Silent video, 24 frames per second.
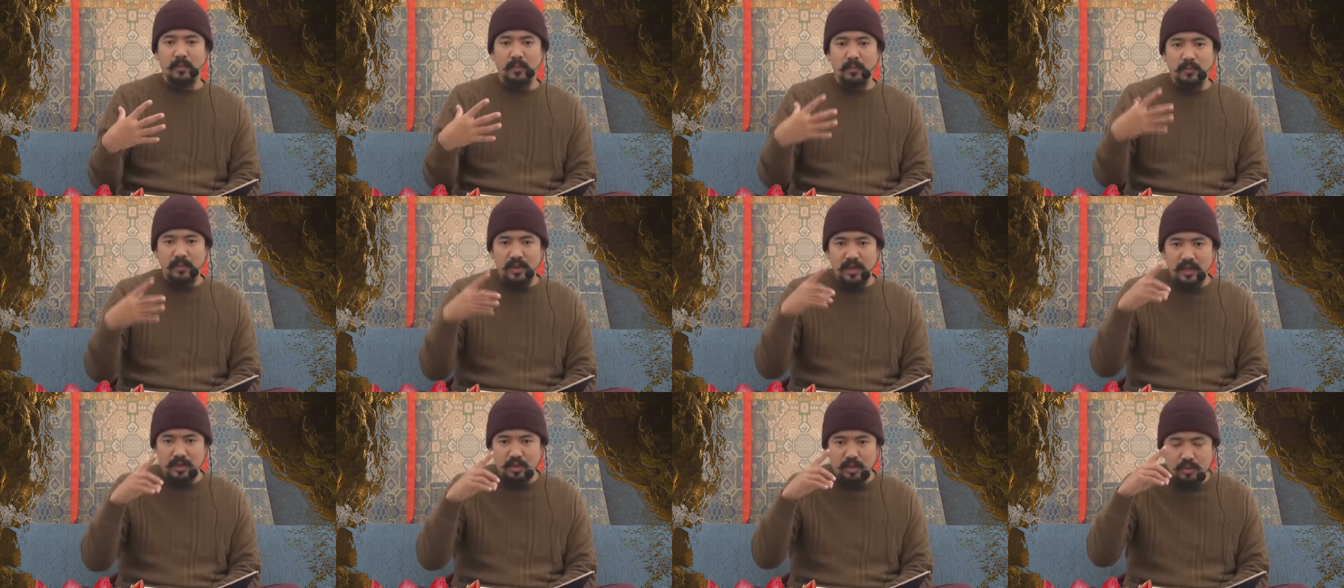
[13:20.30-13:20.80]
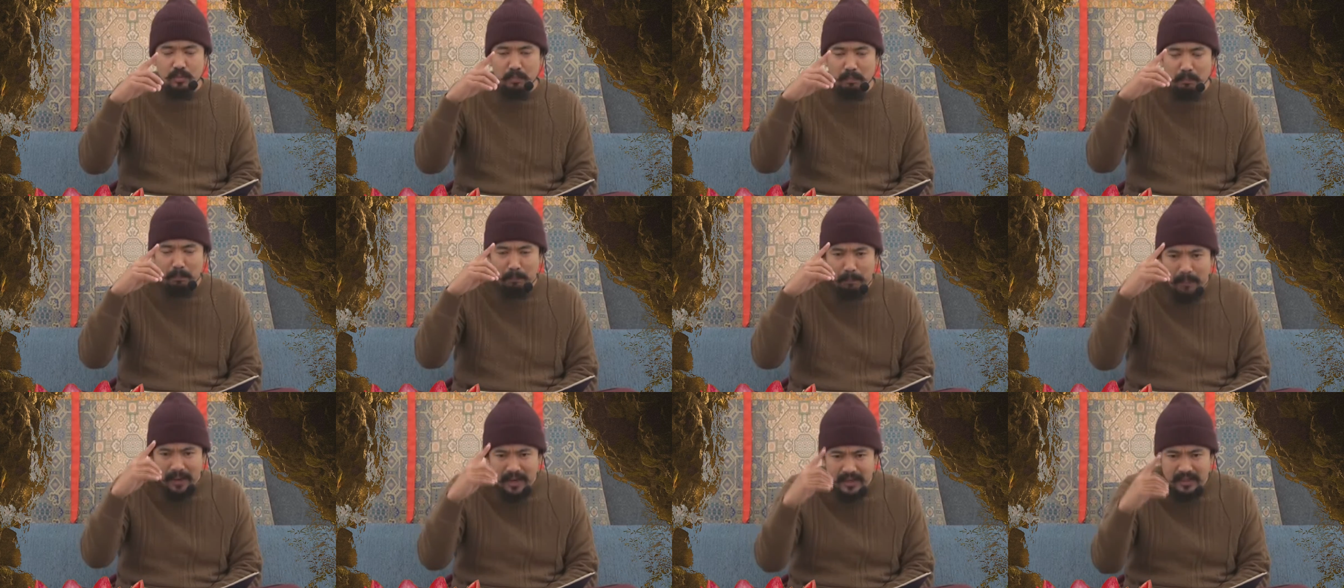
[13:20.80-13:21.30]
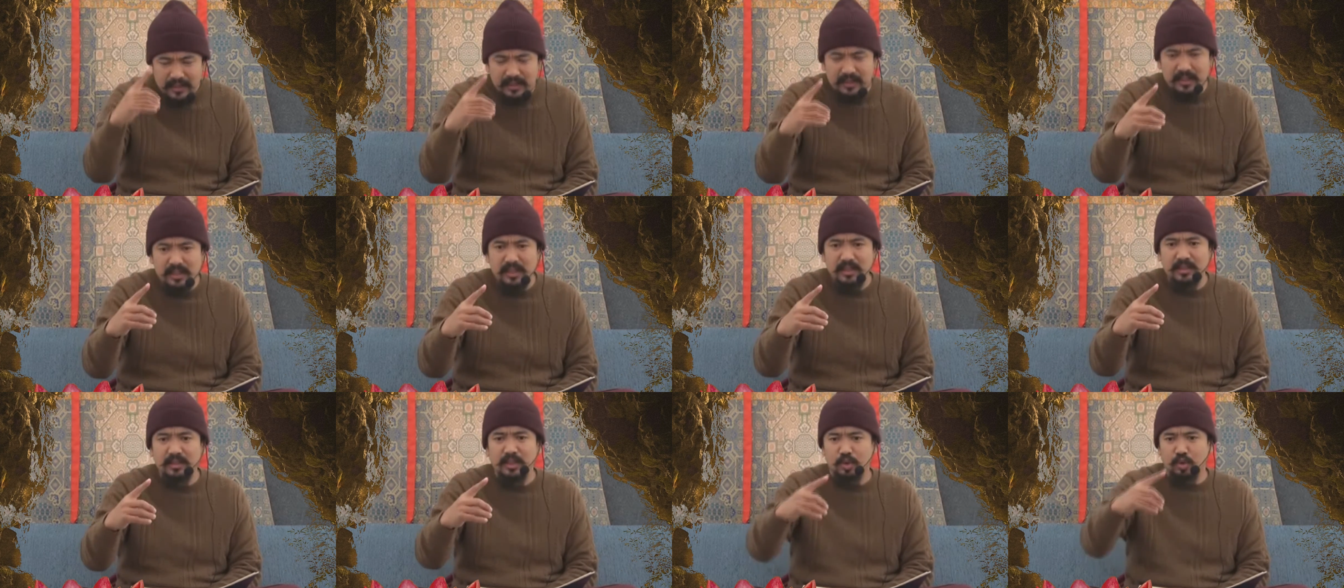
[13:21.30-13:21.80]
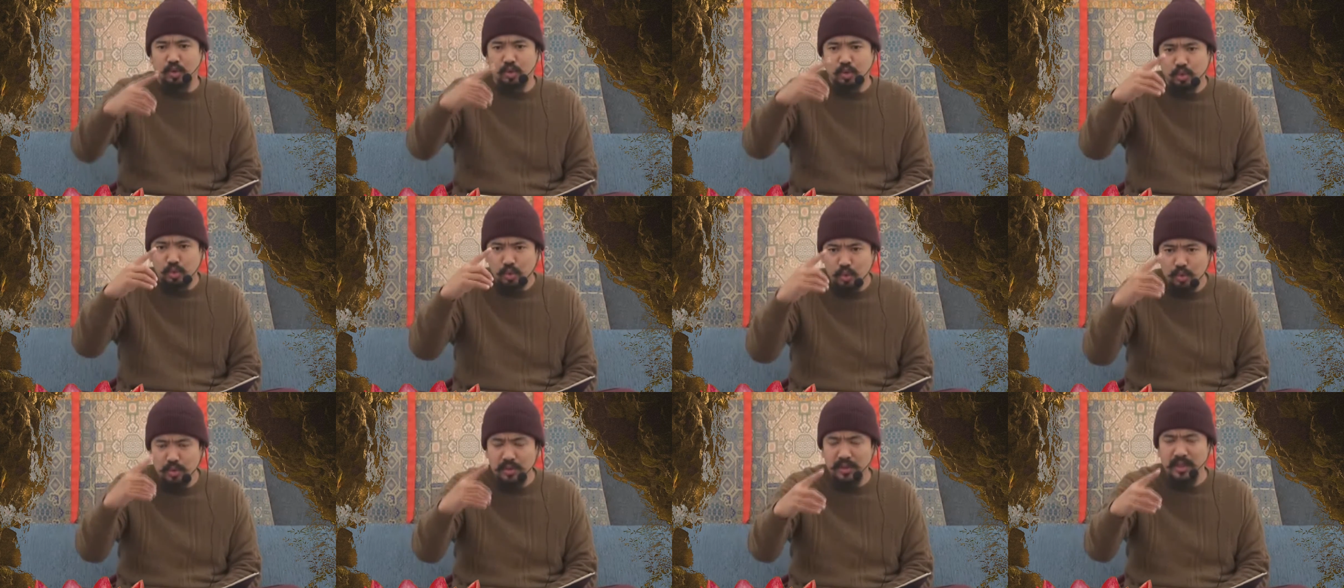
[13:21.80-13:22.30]
It's better, the
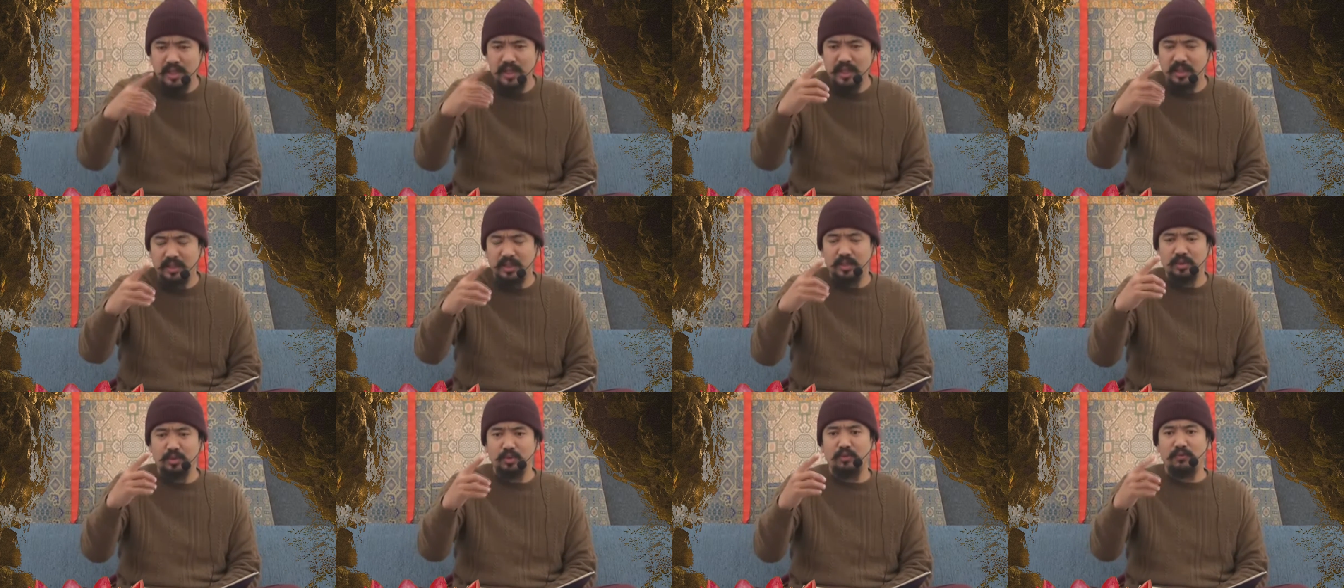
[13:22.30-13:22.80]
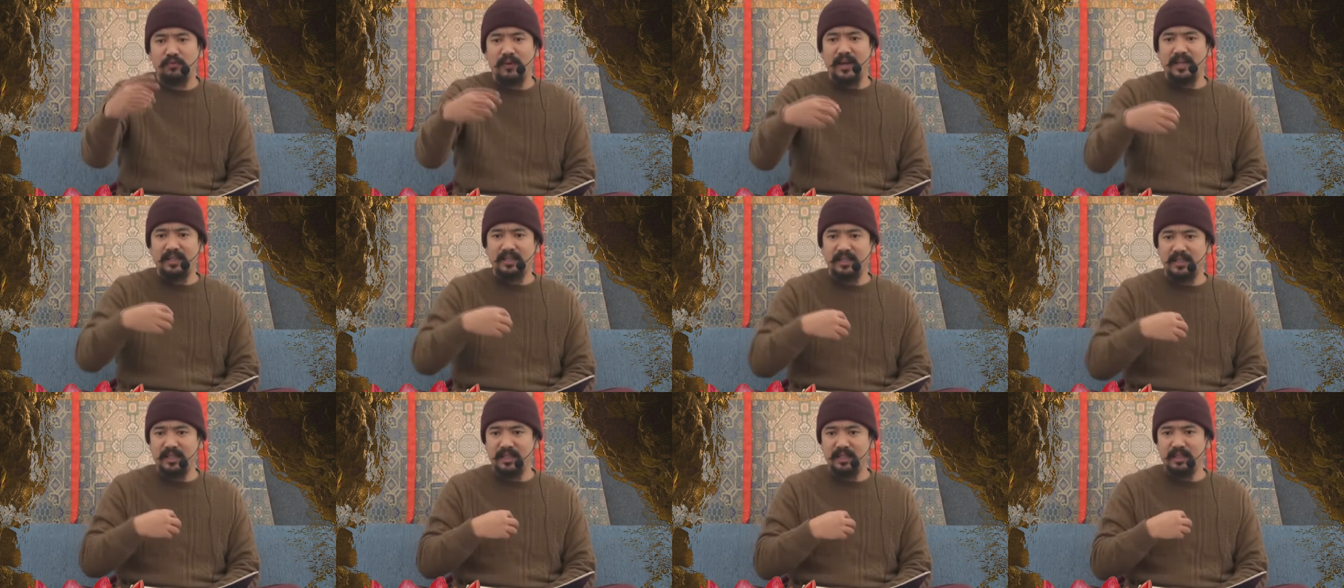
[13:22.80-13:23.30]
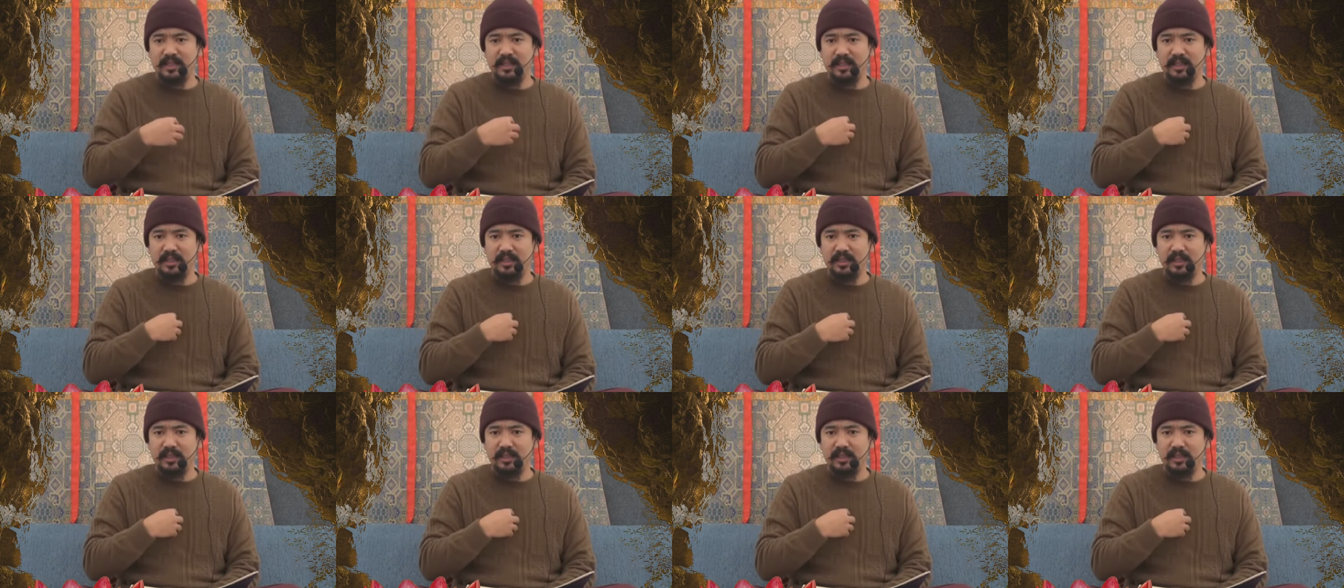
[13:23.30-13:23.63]
sooner that you find the inner